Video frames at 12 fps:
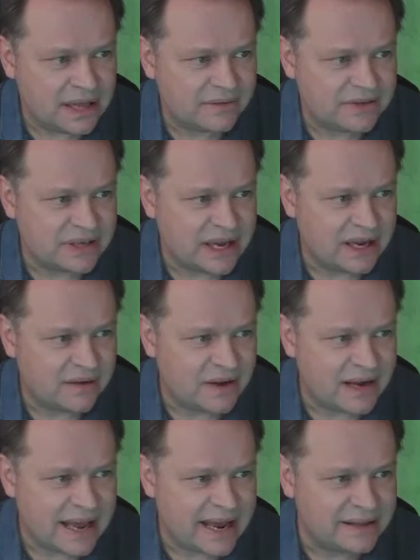side. I've
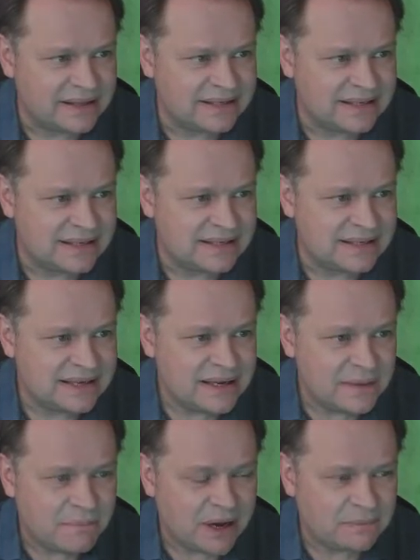got Alice's
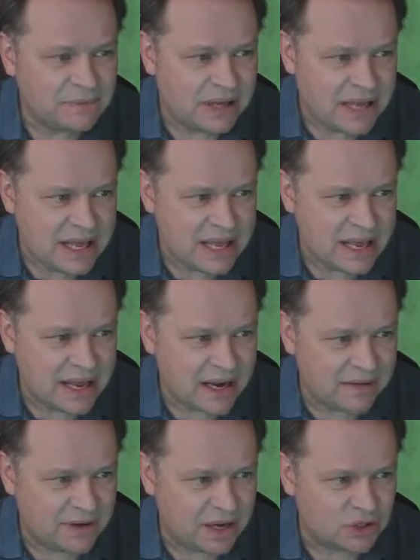public key, and
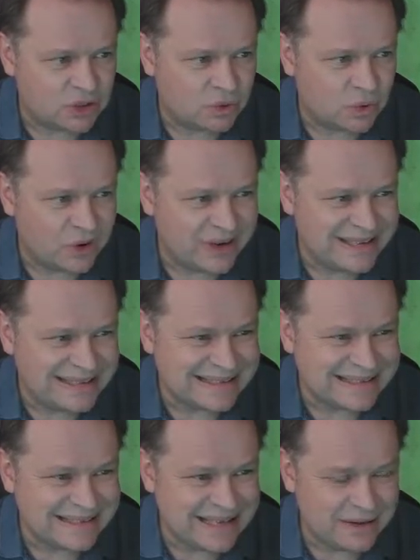I've got Troy's
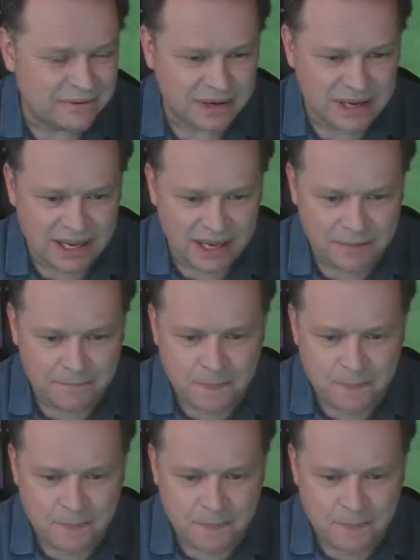secret key.